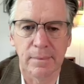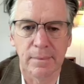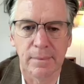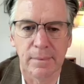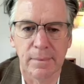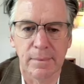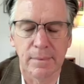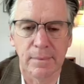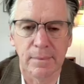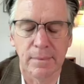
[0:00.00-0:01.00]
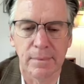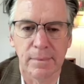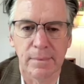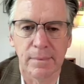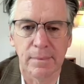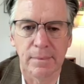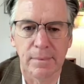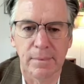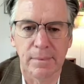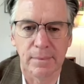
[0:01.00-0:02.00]

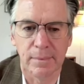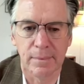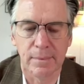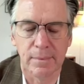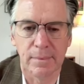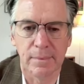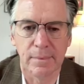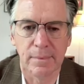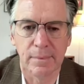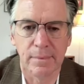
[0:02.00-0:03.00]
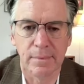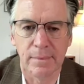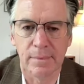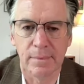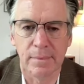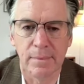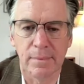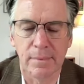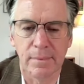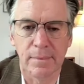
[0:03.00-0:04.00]

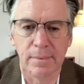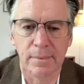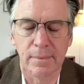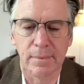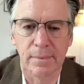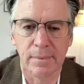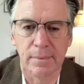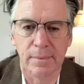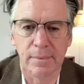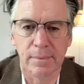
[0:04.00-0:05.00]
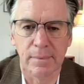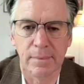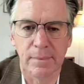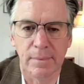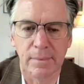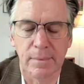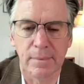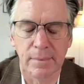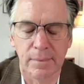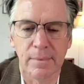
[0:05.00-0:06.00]

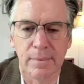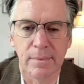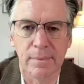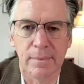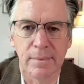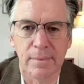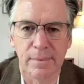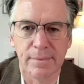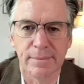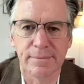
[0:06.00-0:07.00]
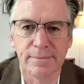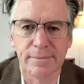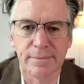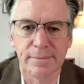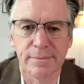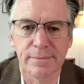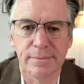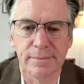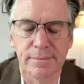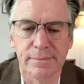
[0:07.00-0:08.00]
The person shown says nothing.